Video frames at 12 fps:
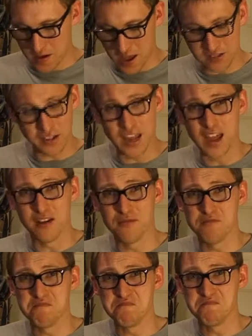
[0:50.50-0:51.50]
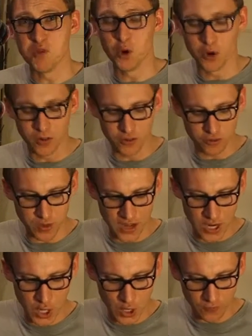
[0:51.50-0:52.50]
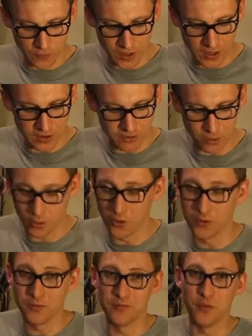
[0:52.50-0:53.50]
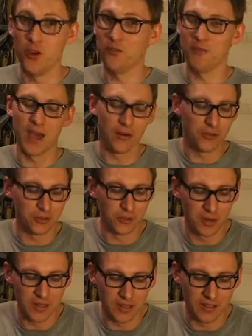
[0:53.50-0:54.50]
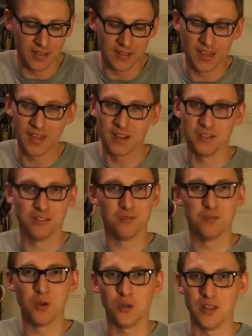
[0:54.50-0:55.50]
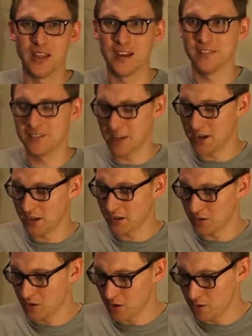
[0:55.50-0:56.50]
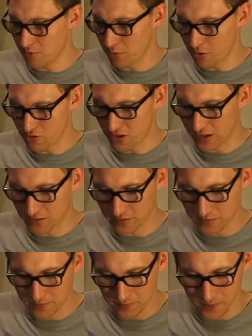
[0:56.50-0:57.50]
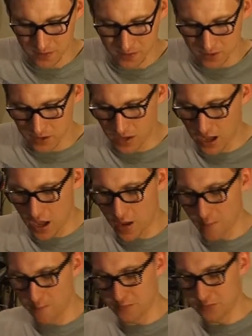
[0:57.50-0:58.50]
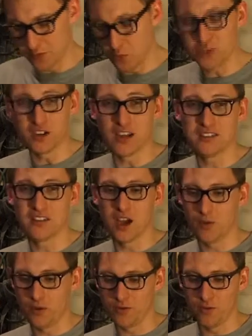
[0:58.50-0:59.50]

As I have no knowledge about Nerf guns or Nerf battles or anything like that, this is purely an aesthetic project. Um, so what did I start with?